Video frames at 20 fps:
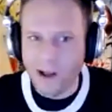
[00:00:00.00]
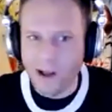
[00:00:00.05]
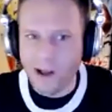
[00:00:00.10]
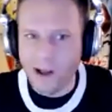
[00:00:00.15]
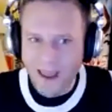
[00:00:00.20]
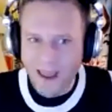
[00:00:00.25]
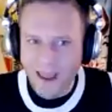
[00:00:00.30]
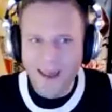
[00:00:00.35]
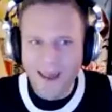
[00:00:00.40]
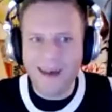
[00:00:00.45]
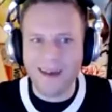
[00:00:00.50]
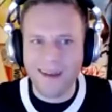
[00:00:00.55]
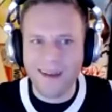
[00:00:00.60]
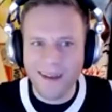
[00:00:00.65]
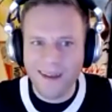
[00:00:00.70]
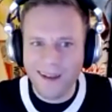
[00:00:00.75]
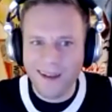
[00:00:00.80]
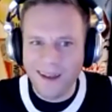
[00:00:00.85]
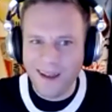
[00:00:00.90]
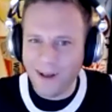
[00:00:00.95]
Hell yeah.
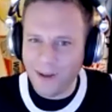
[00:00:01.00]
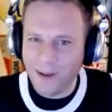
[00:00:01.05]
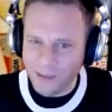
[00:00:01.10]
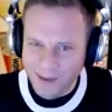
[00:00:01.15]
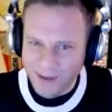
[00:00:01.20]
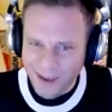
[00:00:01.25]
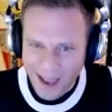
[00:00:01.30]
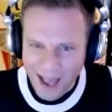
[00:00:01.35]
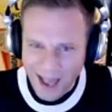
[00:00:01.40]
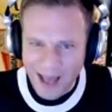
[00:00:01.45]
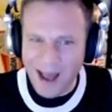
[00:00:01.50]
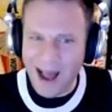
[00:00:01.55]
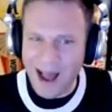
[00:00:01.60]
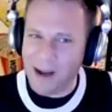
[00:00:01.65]
Hell yeah,